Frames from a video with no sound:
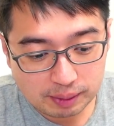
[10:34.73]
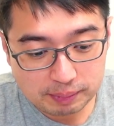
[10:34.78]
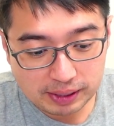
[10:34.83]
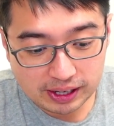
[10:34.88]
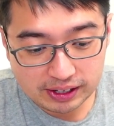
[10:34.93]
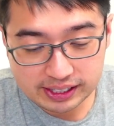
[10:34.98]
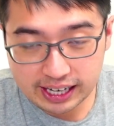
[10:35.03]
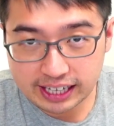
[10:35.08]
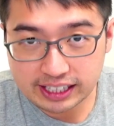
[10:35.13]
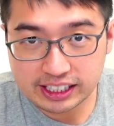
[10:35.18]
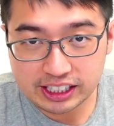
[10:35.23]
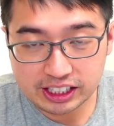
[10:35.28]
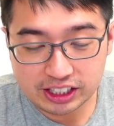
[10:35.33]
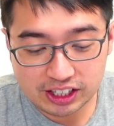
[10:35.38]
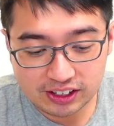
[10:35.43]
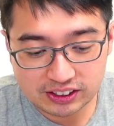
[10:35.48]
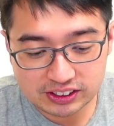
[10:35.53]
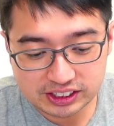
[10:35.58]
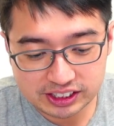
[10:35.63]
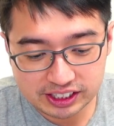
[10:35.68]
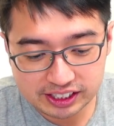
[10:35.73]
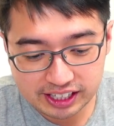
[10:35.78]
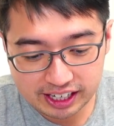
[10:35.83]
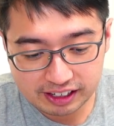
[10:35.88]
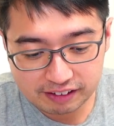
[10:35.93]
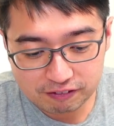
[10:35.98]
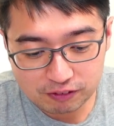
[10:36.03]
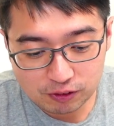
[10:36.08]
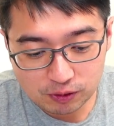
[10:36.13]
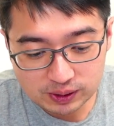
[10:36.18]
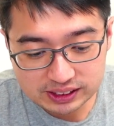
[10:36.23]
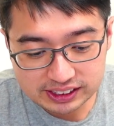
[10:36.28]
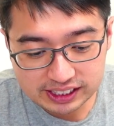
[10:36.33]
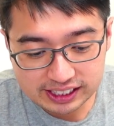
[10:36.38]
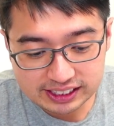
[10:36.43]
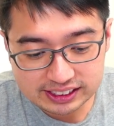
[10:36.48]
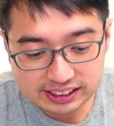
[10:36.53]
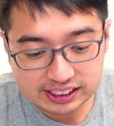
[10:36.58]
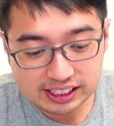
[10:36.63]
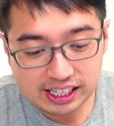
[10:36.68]
about
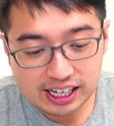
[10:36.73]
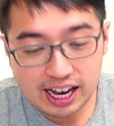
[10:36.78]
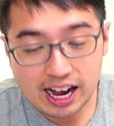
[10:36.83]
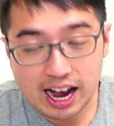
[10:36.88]
$19.94,